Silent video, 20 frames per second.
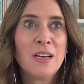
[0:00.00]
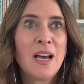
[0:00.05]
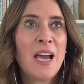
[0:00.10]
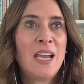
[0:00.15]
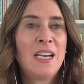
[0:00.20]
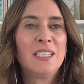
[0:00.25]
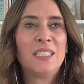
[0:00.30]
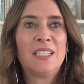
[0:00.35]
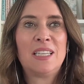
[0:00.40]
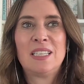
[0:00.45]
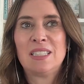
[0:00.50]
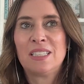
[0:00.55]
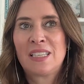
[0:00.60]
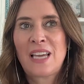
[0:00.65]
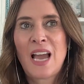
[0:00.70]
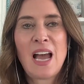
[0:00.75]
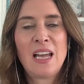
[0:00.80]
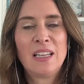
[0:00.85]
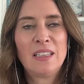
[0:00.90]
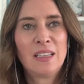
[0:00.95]
and it's
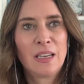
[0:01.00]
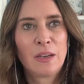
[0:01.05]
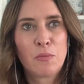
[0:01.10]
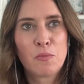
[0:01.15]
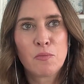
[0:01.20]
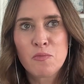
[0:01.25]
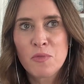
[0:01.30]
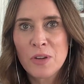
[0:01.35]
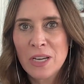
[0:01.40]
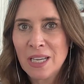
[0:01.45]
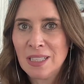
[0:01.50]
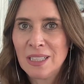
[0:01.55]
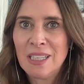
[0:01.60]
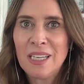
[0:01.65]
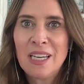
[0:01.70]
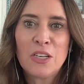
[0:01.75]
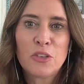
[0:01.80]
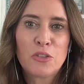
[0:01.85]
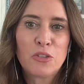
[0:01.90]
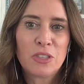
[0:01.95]
got really
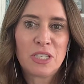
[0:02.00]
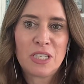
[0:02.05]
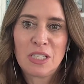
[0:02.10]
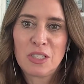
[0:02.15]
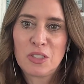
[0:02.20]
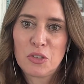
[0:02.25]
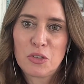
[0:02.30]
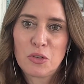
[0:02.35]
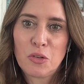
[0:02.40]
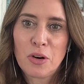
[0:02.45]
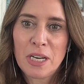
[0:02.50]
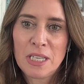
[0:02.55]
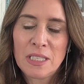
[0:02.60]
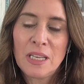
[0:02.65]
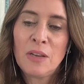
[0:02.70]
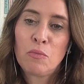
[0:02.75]
interesting stories.